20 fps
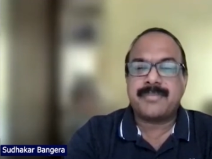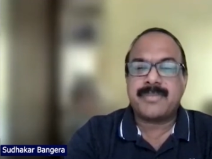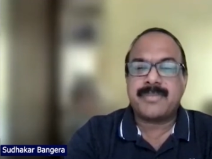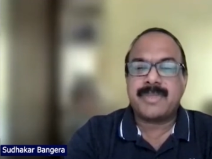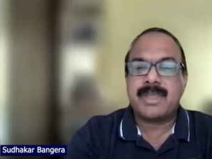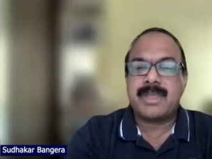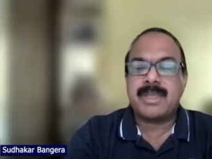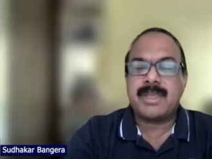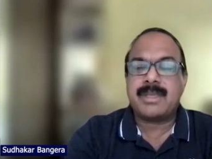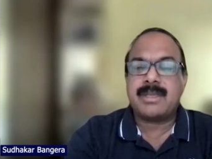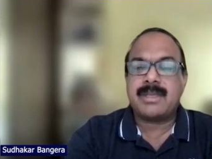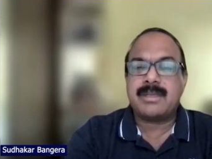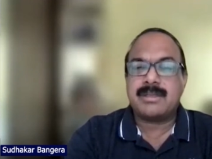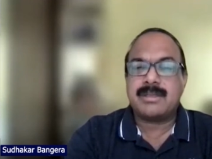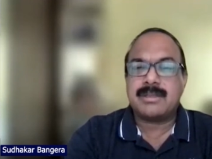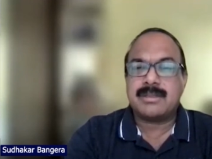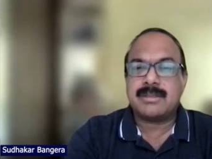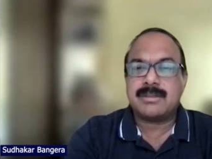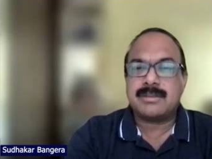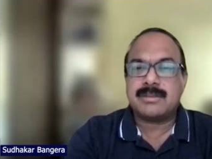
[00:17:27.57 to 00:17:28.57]
they
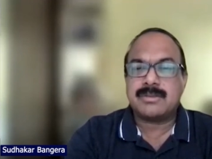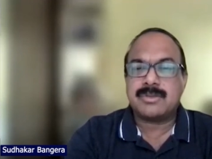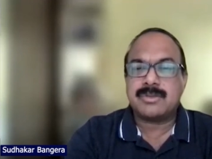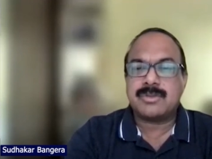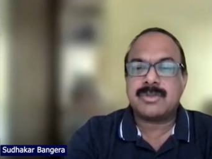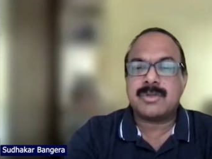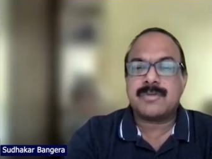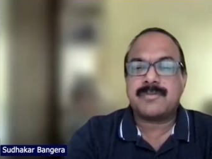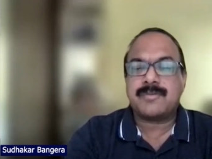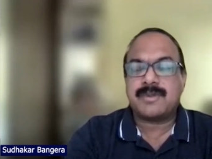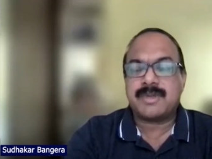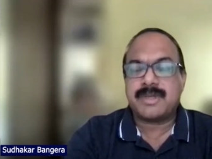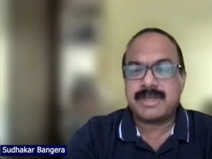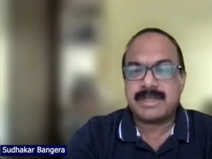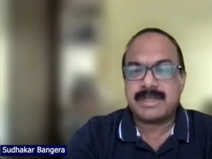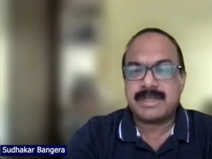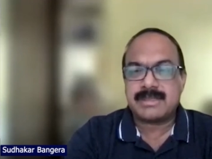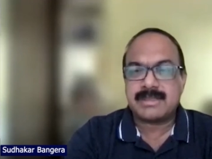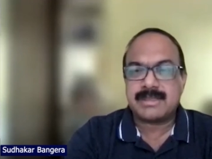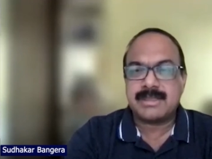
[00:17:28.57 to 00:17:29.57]
uh, switch off to
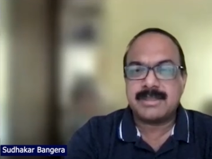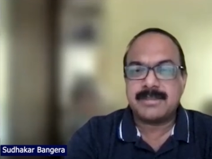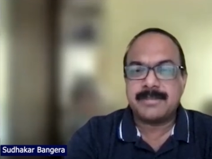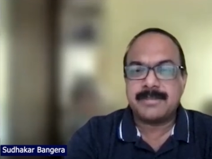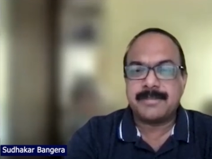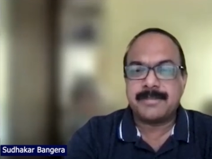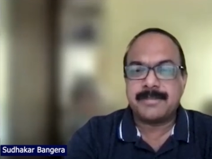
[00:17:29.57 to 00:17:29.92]
industry